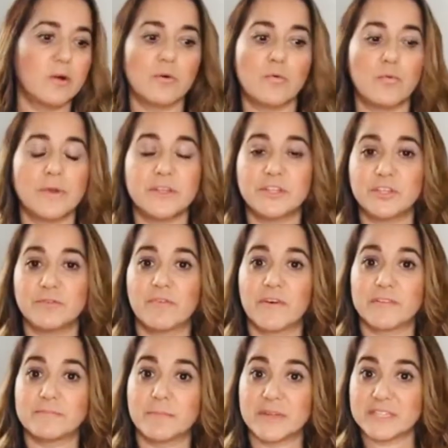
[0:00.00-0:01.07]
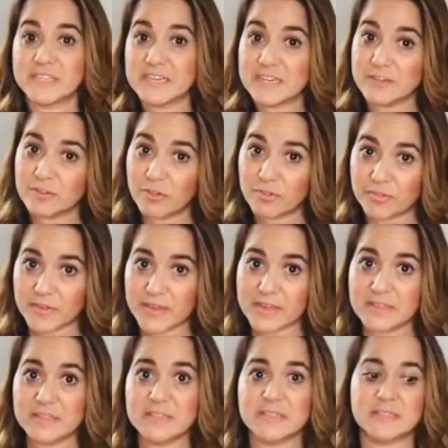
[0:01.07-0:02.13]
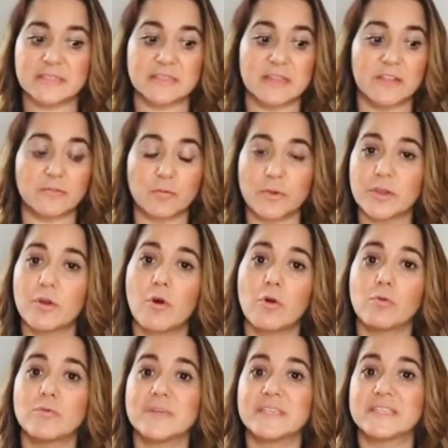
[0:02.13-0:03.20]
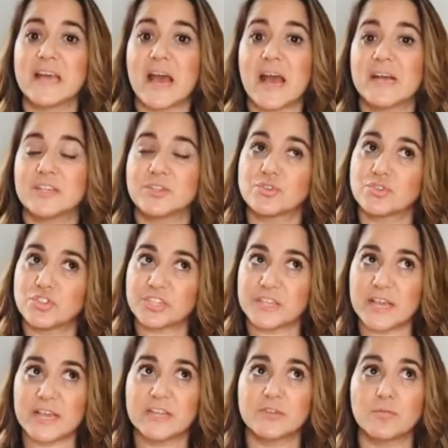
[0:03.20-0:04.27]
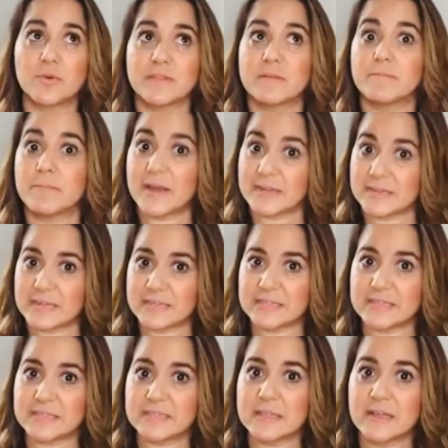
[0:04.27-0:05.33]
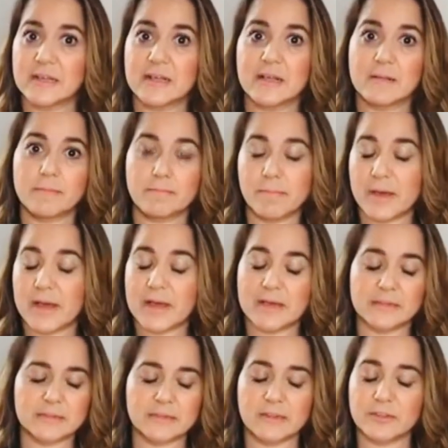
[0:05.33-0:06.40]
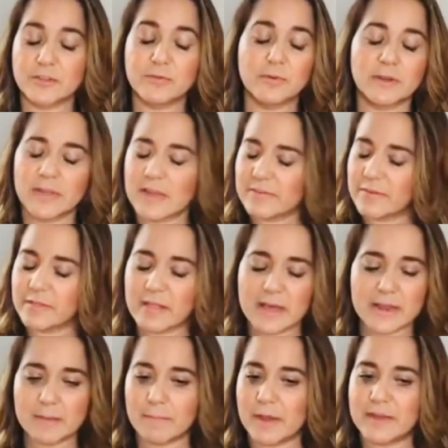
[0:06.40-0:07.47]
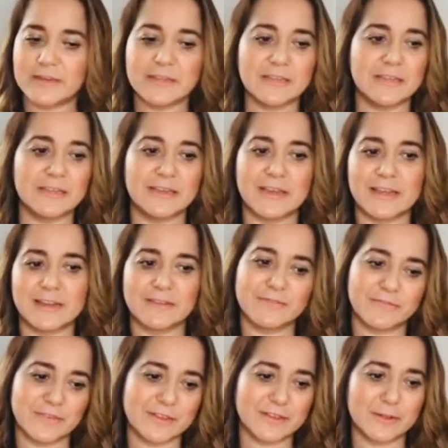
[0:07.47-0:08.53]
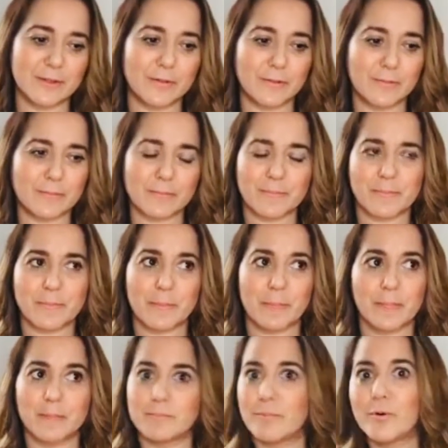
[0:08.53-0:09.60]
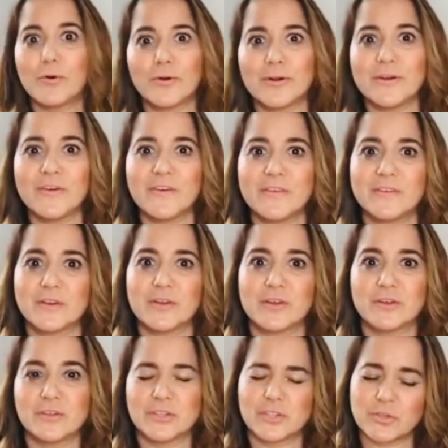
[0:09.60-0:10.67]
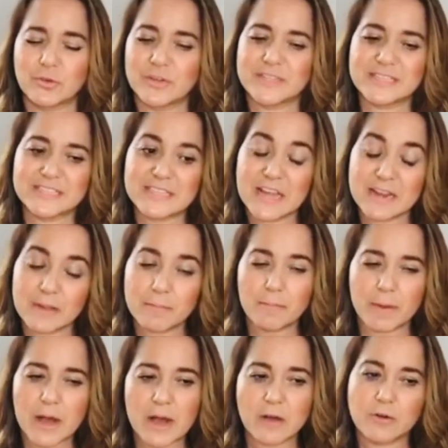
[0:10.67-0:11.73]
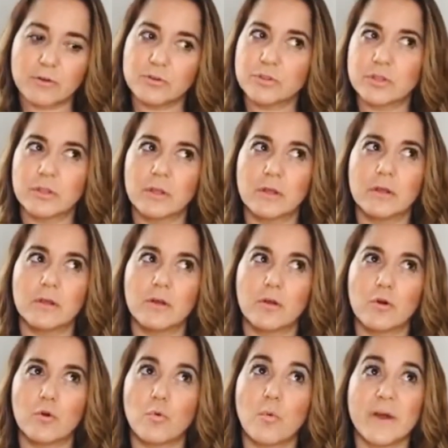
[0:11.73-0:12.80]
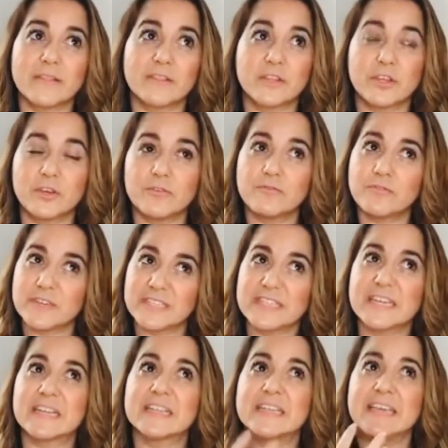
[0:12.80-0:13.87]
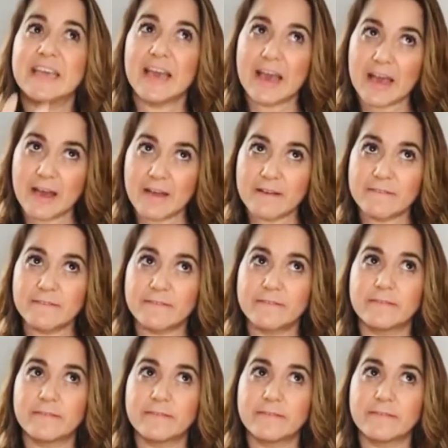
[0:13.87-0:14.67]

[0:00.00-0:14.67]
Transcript: we do have material things that we always associate with abundance. But you can have a lot of money and feel poor. So it's not about what you physically have,